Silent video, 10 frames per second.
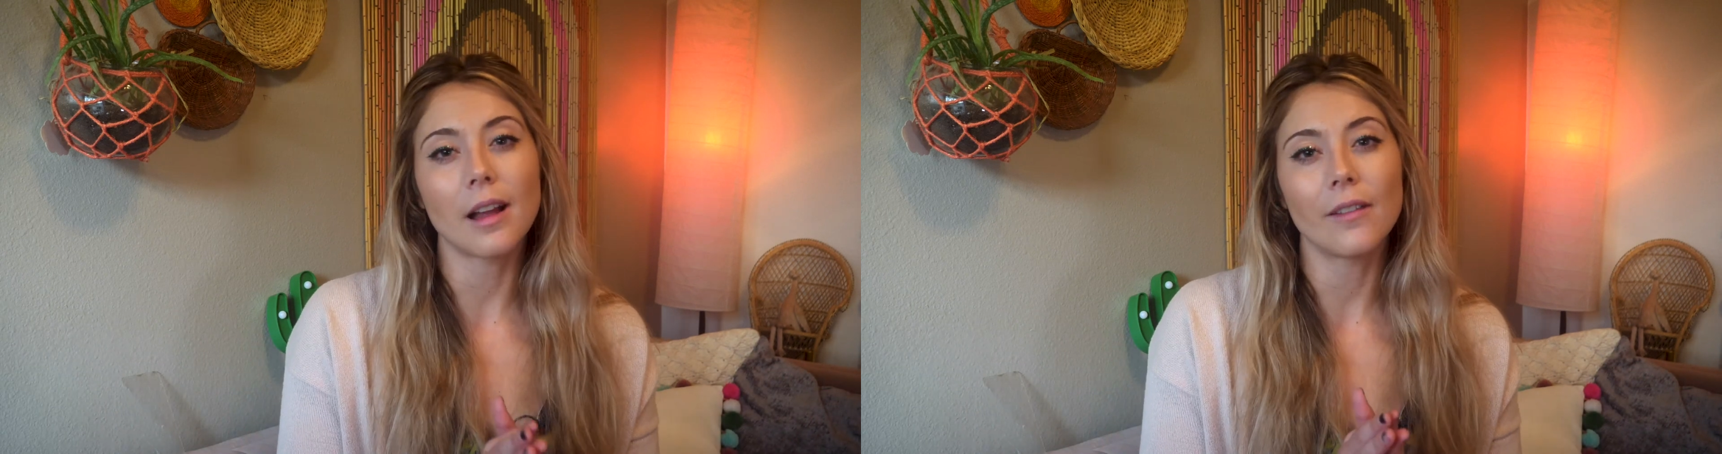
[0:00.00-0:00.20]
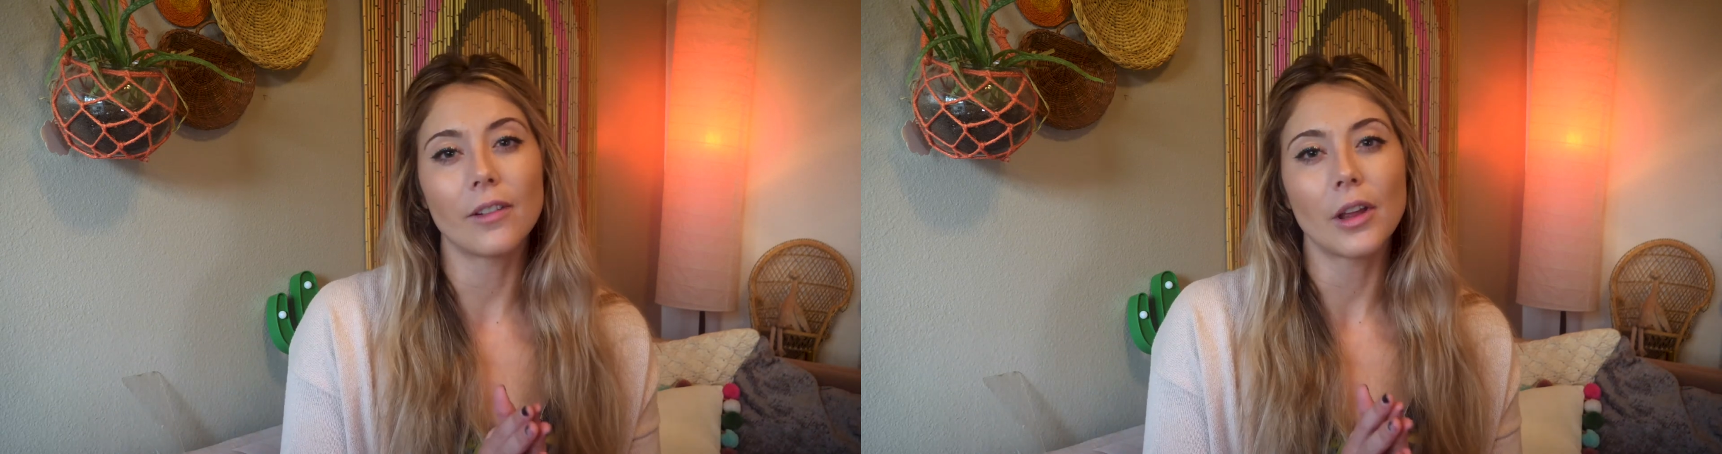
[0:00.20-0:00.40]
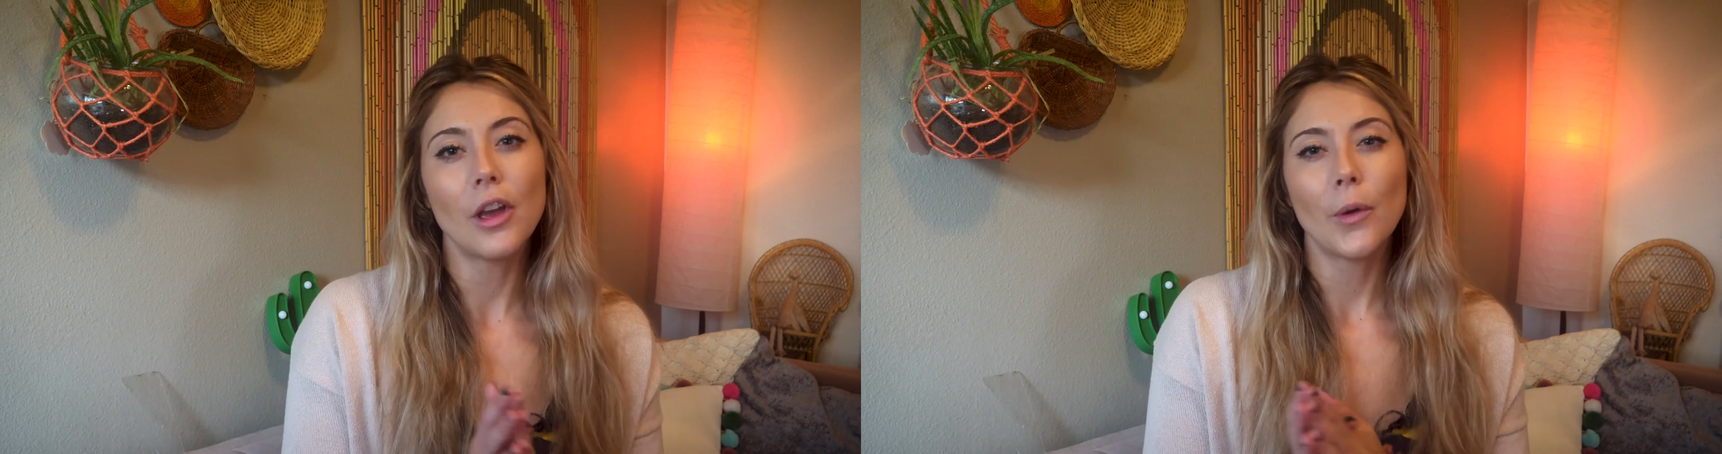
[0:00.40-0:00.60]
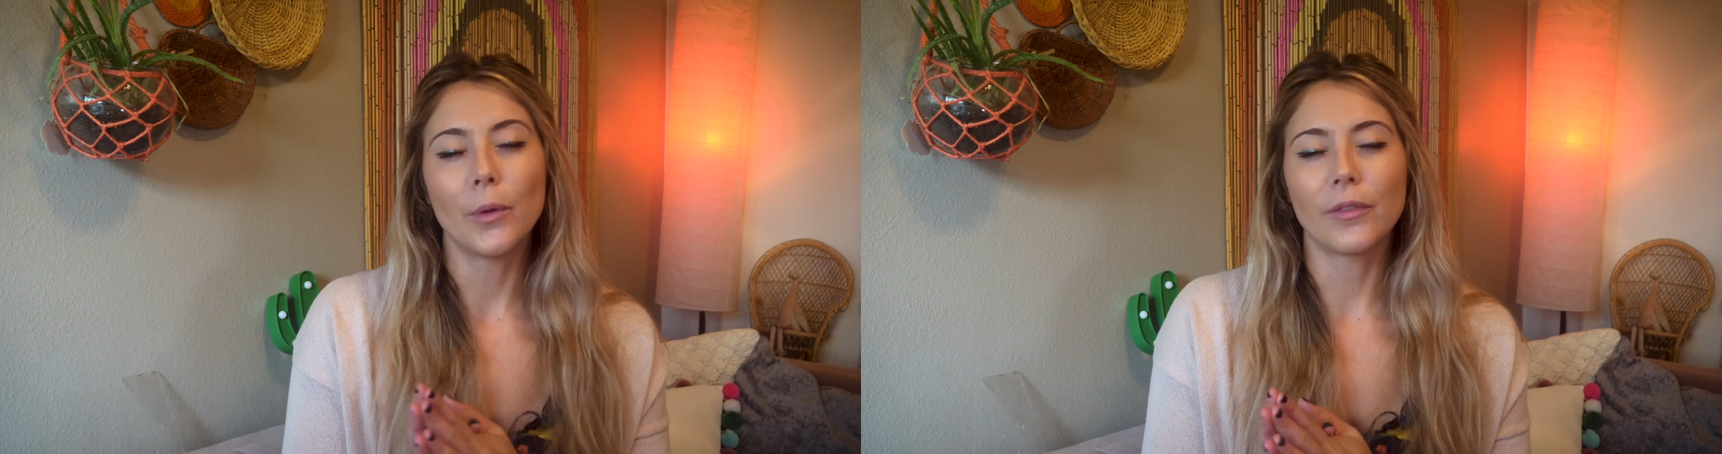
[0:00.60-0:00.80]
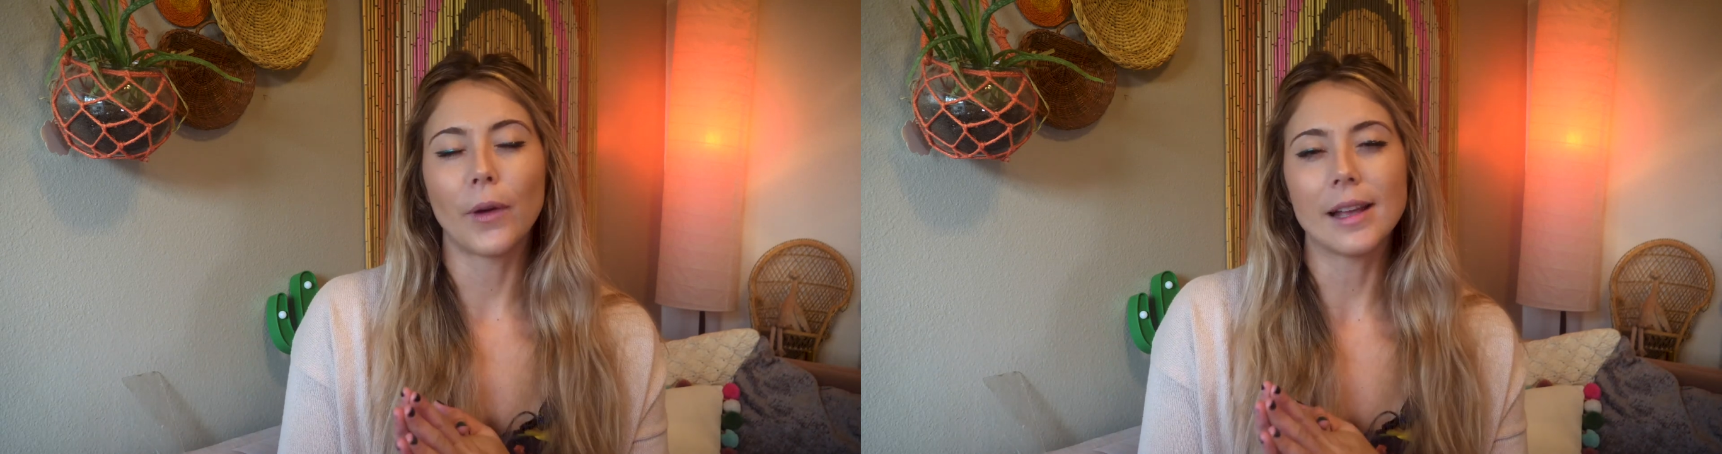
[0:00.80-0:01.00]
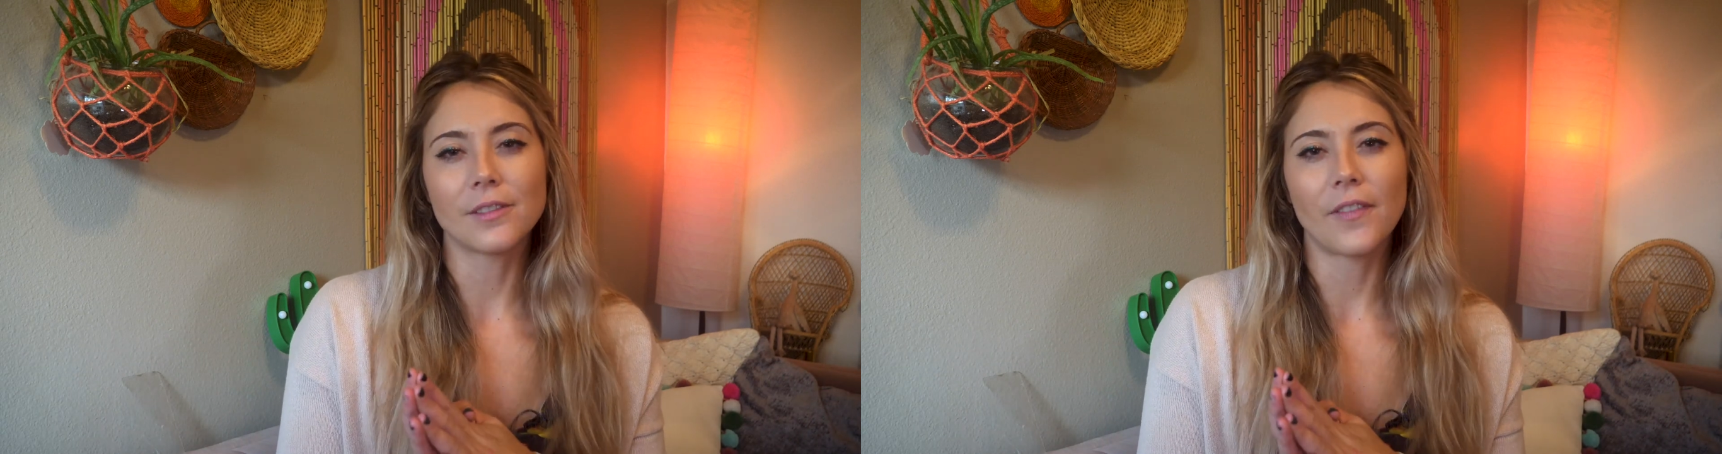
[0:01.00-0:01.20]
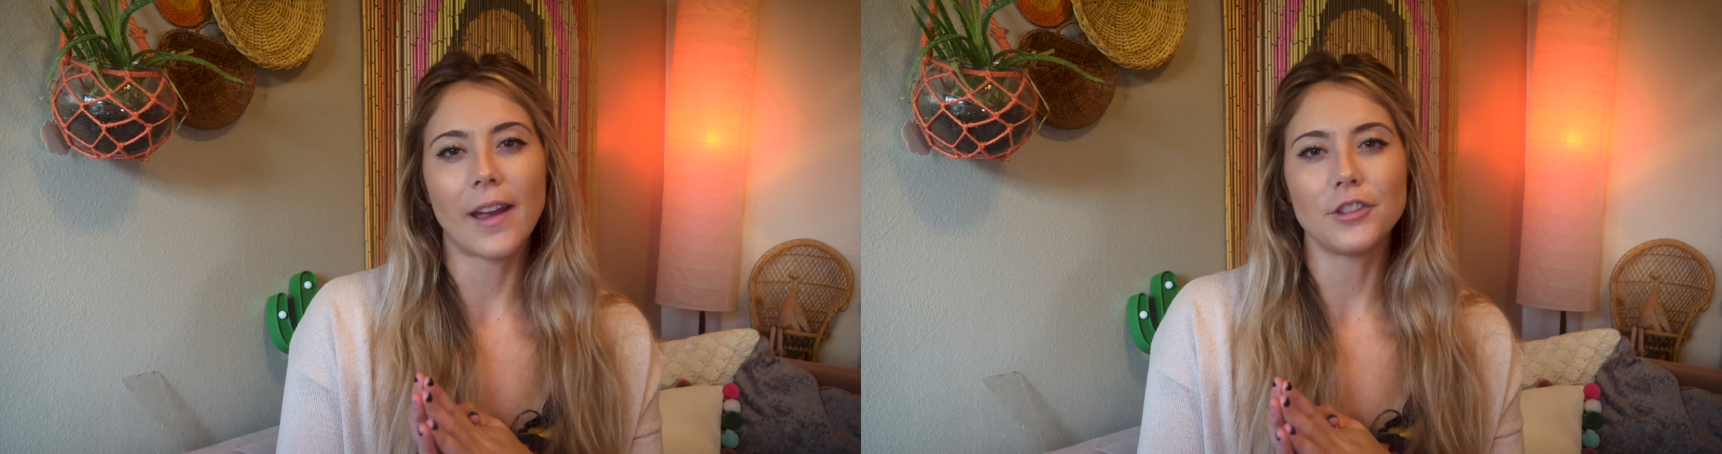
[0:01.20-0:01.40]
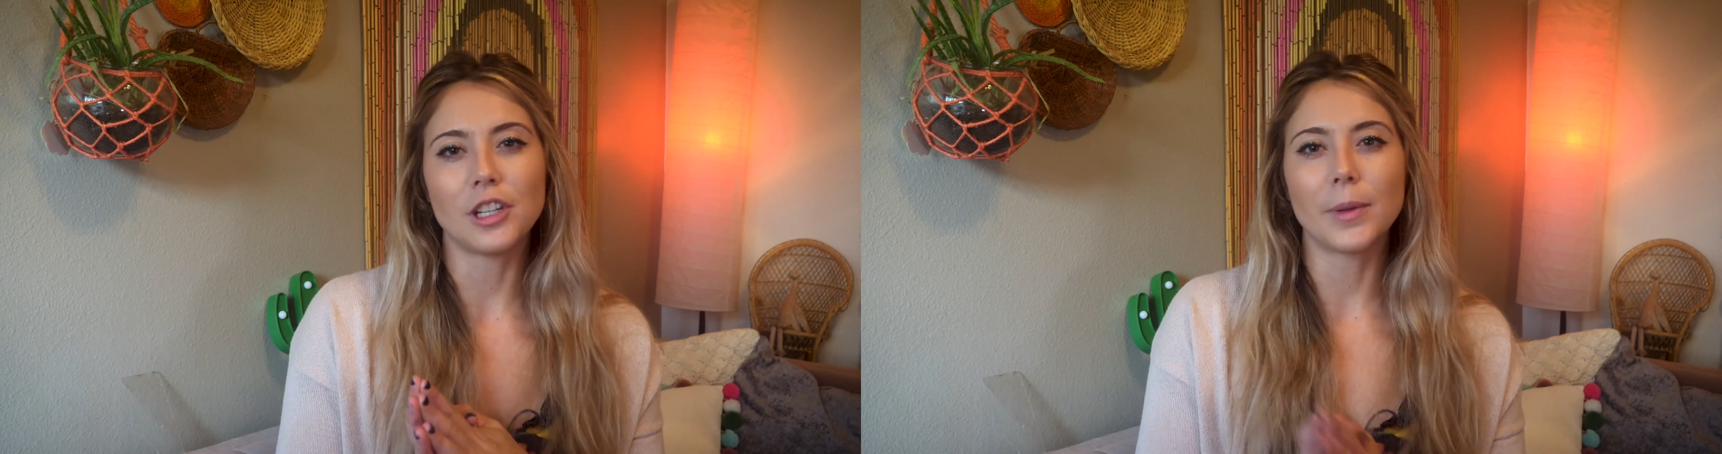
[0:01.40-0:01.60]
covered with Verizon
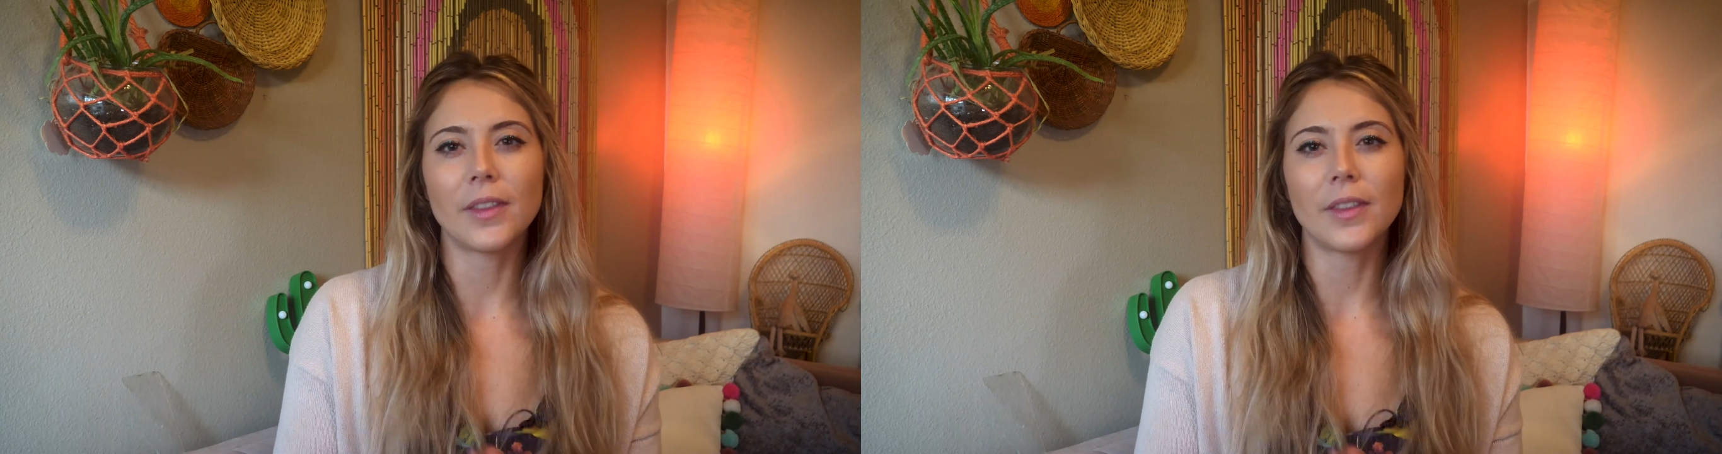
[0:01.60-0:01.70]
5G,